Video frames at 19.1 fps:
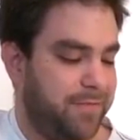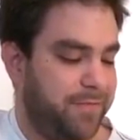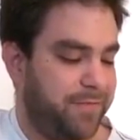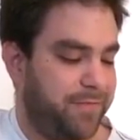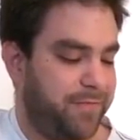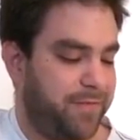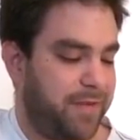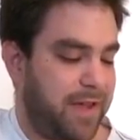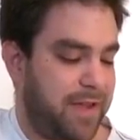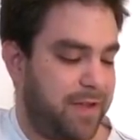
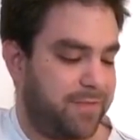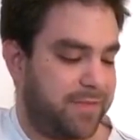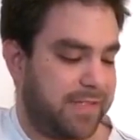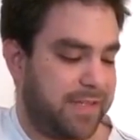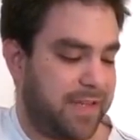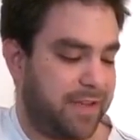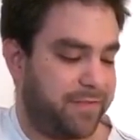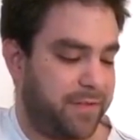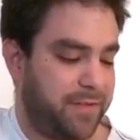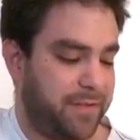5,
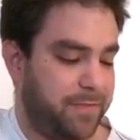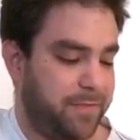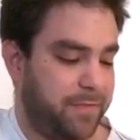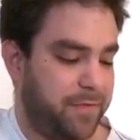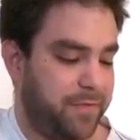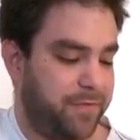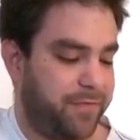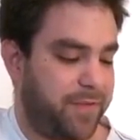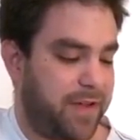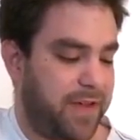
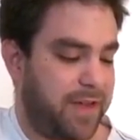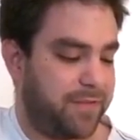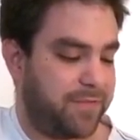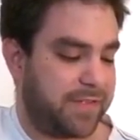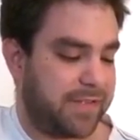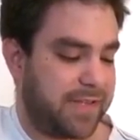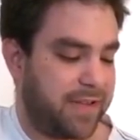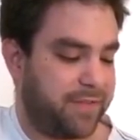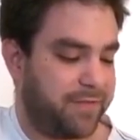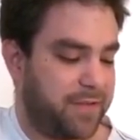7, 5,
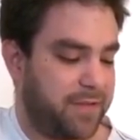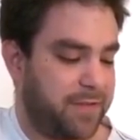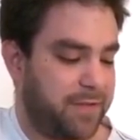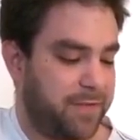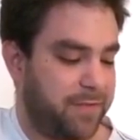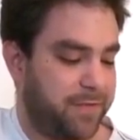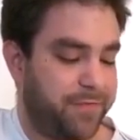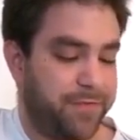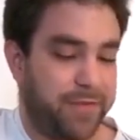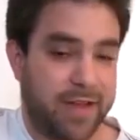
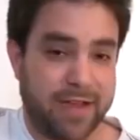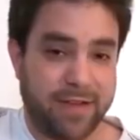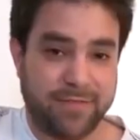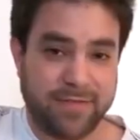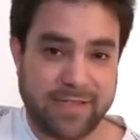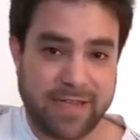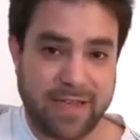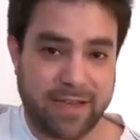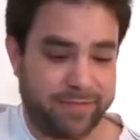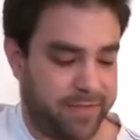7,
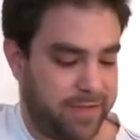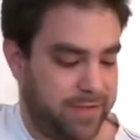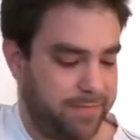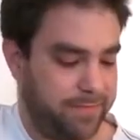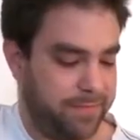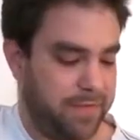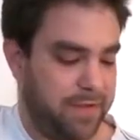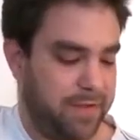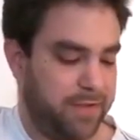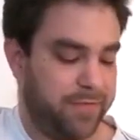5,
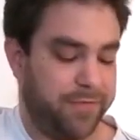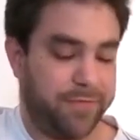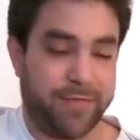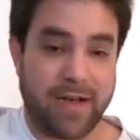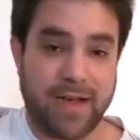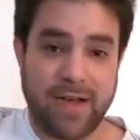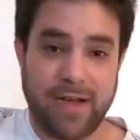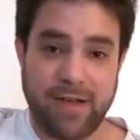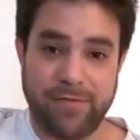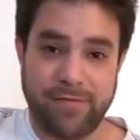7,
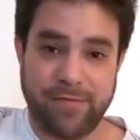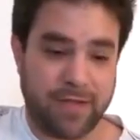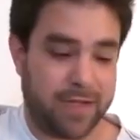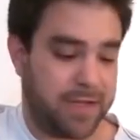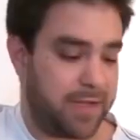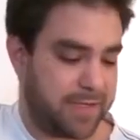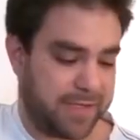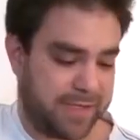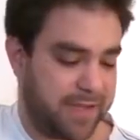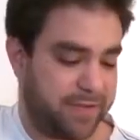
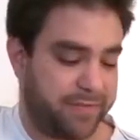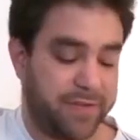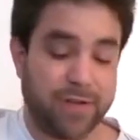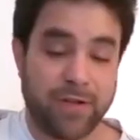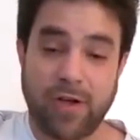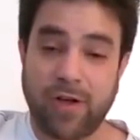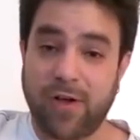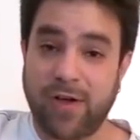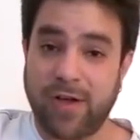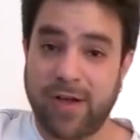7
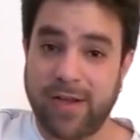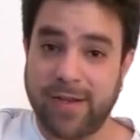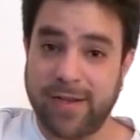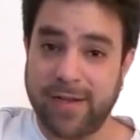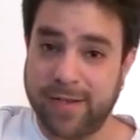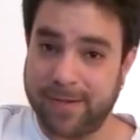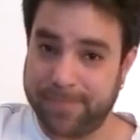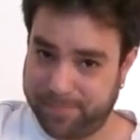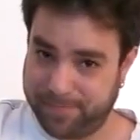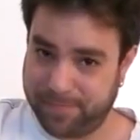
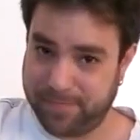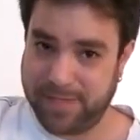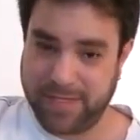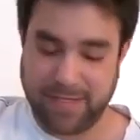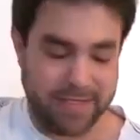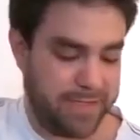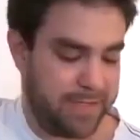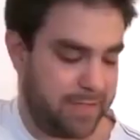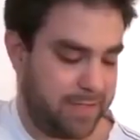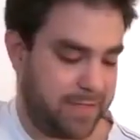on
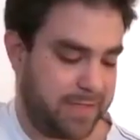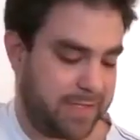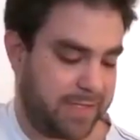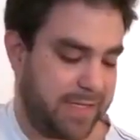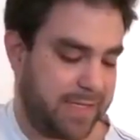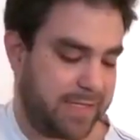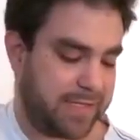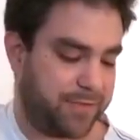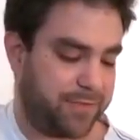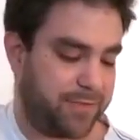the
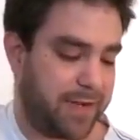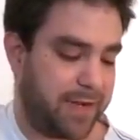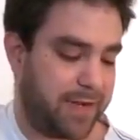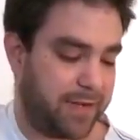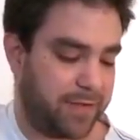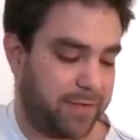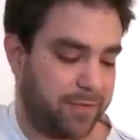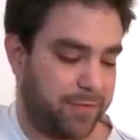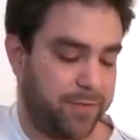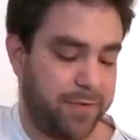6th
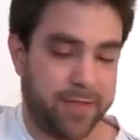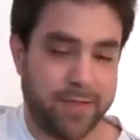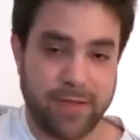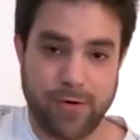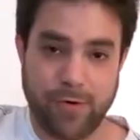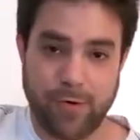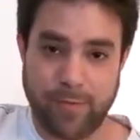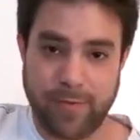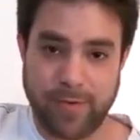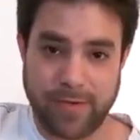string with
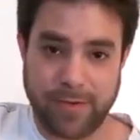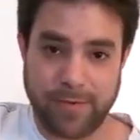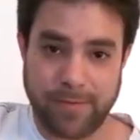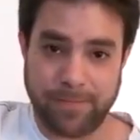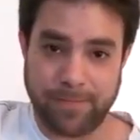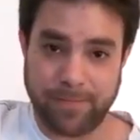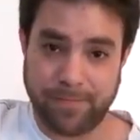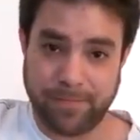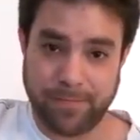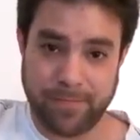the
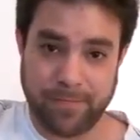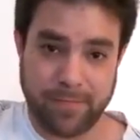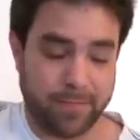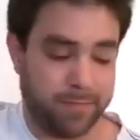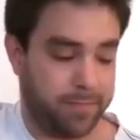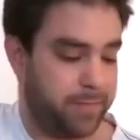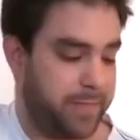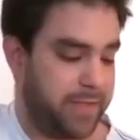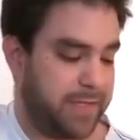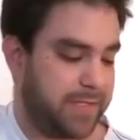open
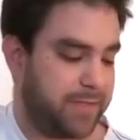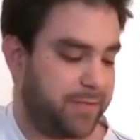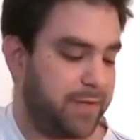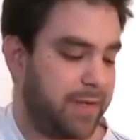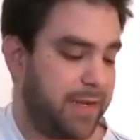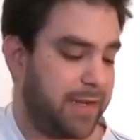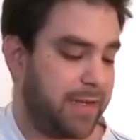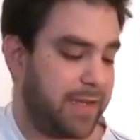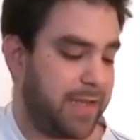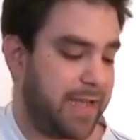B
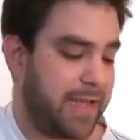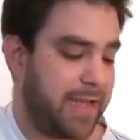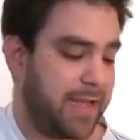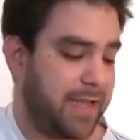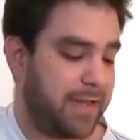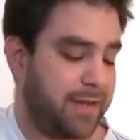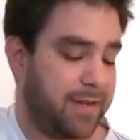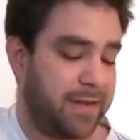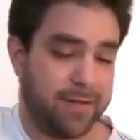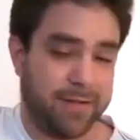string,
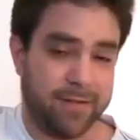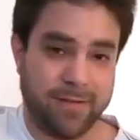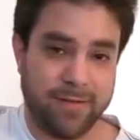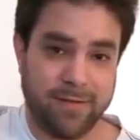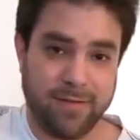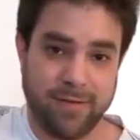and